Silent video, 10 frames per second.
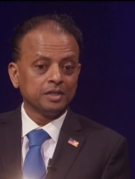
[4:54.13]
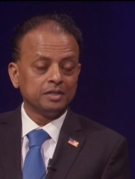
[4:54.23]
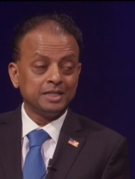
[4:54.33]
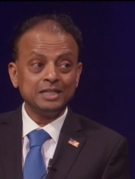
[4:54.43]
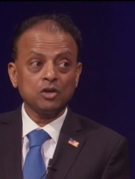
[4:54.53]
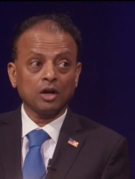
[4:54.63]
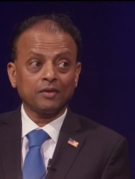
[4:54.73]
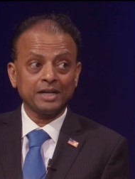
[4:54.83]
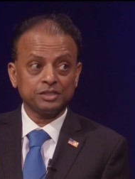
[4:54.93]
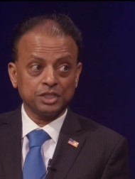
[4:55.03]
de
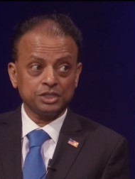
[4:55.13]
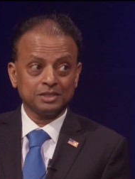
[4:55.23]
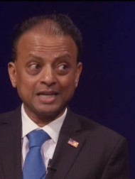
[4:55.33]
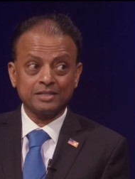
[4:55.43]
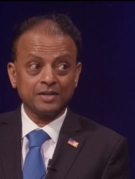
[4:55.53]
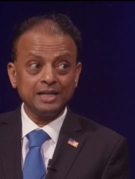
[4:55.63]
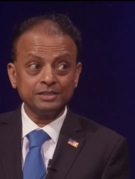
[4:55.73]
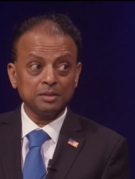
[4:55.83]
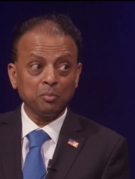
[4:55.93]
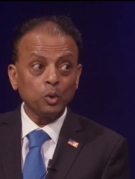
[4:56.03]
dollarization. That train
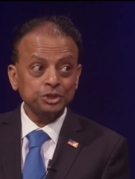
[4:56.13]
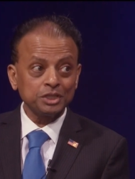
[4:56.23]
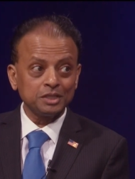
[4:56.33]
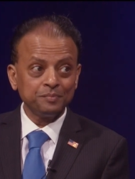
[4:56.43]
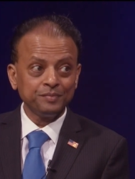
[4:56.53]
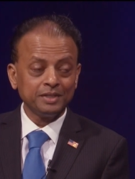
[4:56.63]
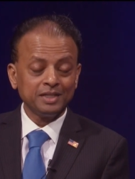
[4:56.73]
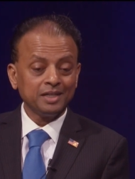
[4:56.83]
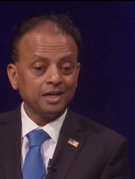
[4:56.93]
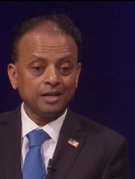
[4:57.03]
is in motion,
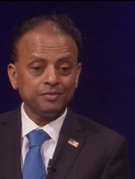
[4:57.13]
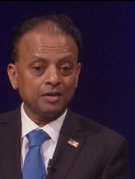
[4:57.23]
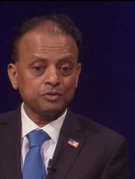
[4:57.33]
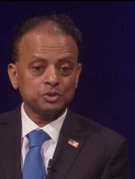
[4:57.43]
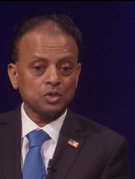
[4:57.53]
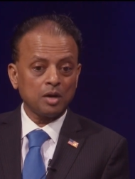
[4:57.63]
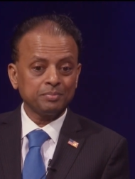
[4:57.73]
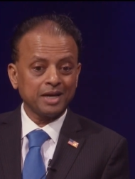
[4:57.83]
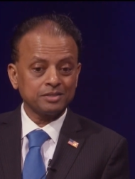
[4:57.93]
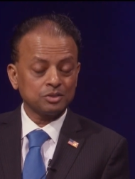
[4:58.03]
and we have to
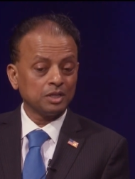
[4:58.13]
stop that.